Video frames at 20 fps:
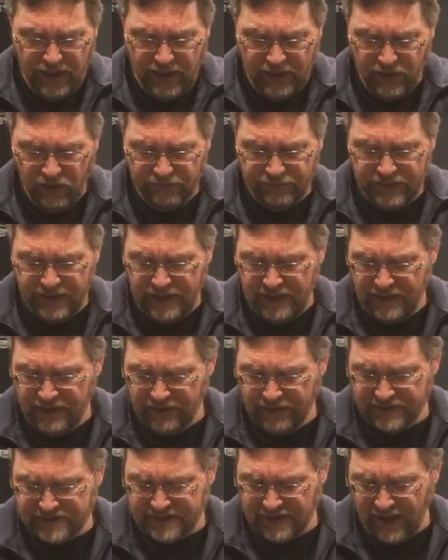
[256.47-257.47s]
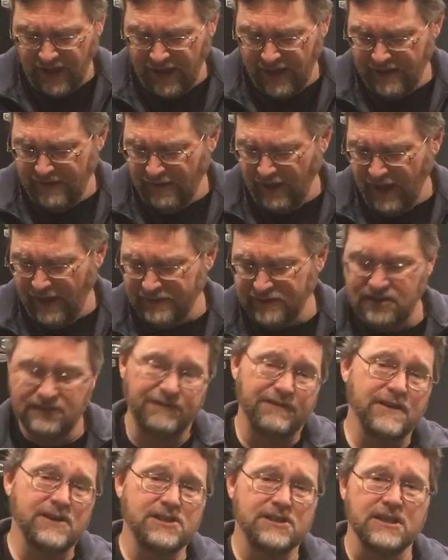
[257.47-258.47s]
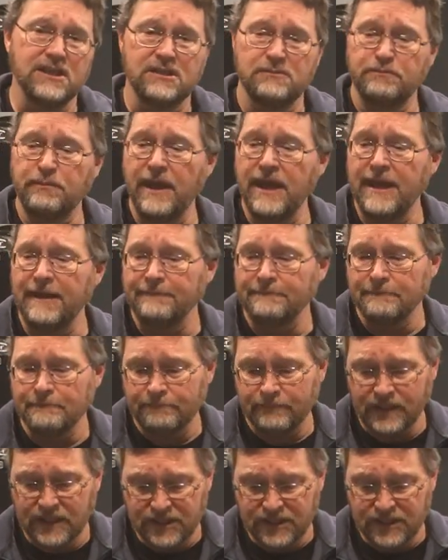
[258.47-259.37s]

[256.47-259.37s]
And over the years, I fished this bait,